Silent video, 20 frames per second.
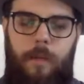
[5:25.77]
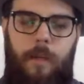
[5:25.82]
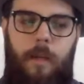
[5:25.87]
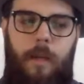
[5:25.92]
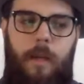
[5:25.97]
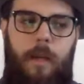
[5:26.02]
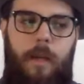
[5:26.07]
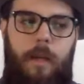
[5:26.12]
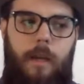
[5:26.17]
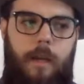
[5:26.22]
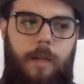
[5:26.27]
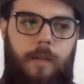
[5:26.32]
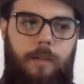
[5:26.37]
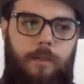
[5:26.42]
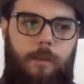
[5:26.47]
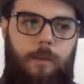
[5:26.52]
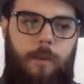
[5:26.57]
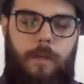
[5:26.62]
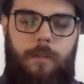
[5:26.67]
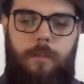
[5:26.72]
I used to
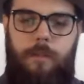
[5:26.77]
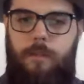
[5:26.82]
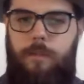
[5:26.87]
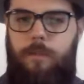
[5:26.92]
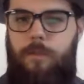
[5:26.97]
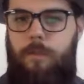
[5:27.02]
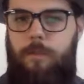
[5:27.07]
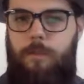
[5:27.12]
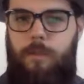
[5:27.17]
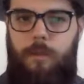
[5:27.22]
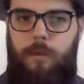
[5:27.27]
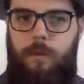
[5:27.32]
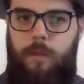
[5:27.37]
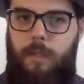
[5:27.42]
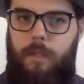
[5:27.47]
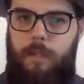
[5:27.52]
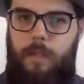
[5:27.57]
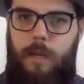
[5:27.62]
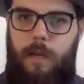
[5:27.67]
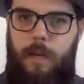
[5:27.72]
watch those films all the
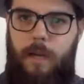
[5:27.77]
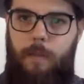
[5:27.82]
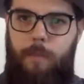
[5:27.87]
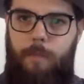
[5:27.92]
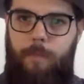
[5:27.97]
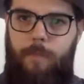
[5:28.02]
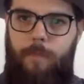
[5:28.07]
time.